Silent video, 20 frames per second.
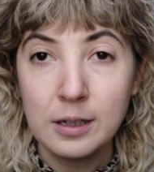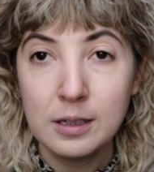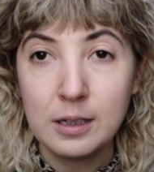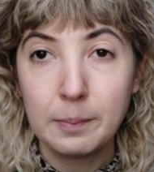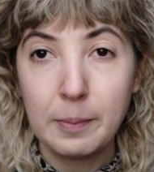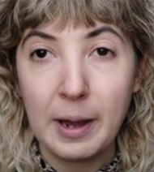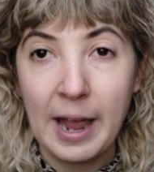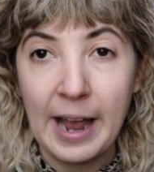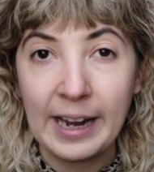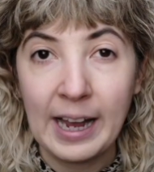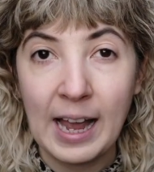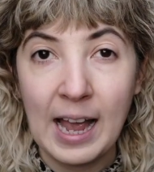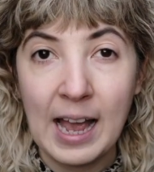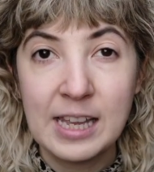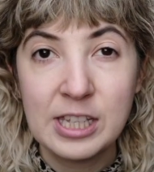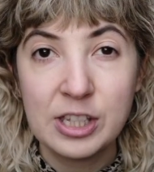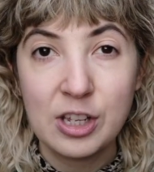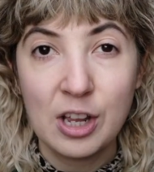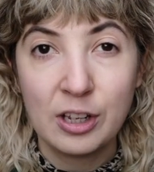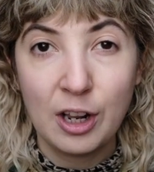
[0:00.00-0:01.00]
the bag
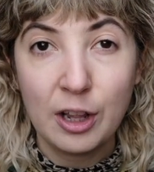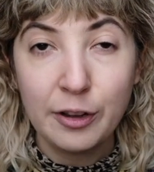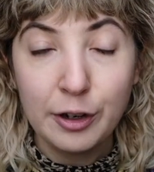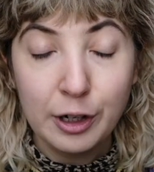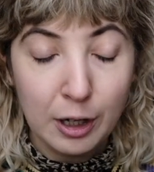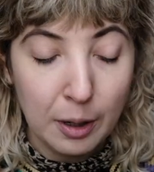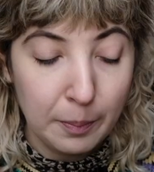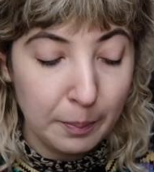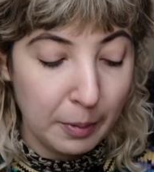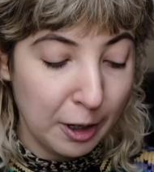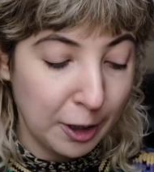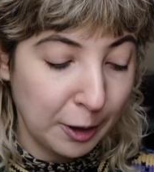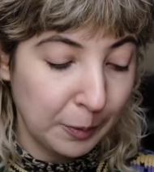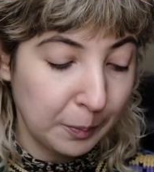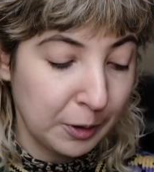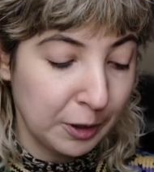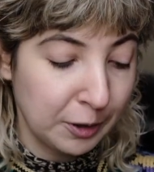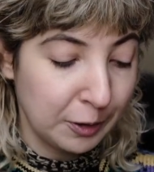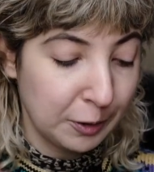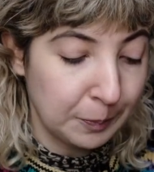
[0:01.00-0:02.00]
has another
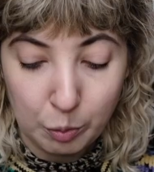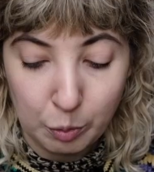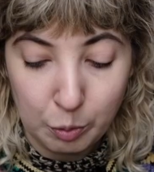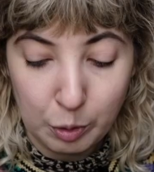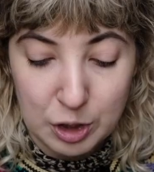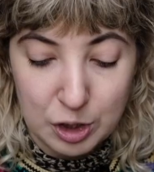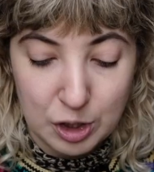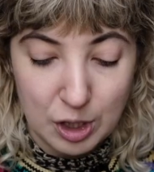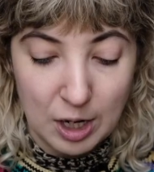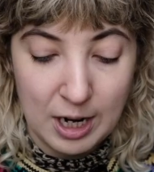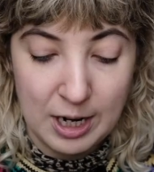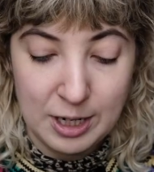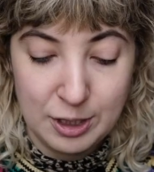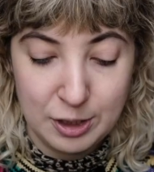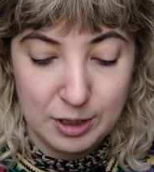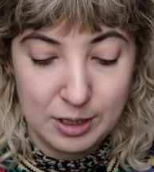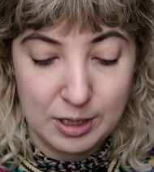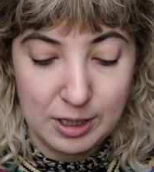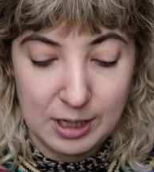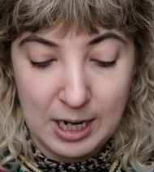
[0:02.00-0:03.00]
compartment, which I
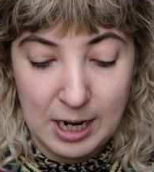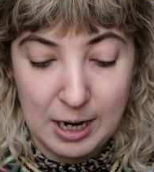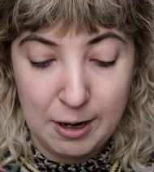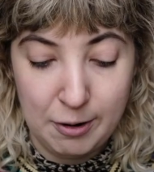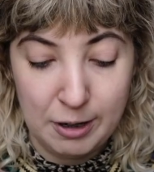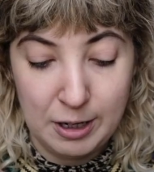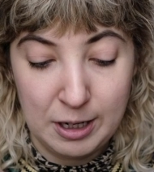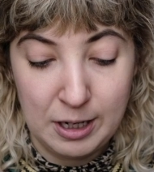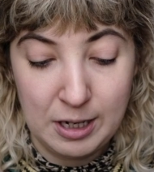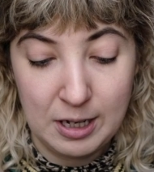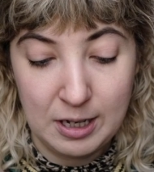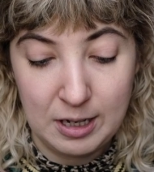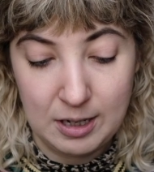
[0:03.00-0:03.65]
just carry